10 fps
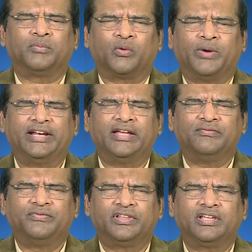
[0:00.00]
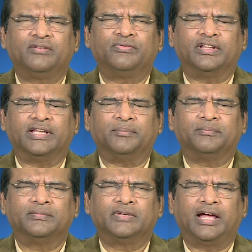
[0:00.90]
Provide everything for them
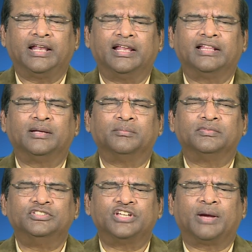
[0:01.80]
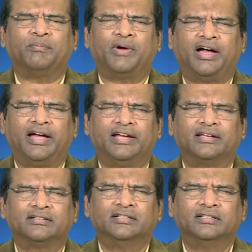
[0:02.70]
and let them jump higher,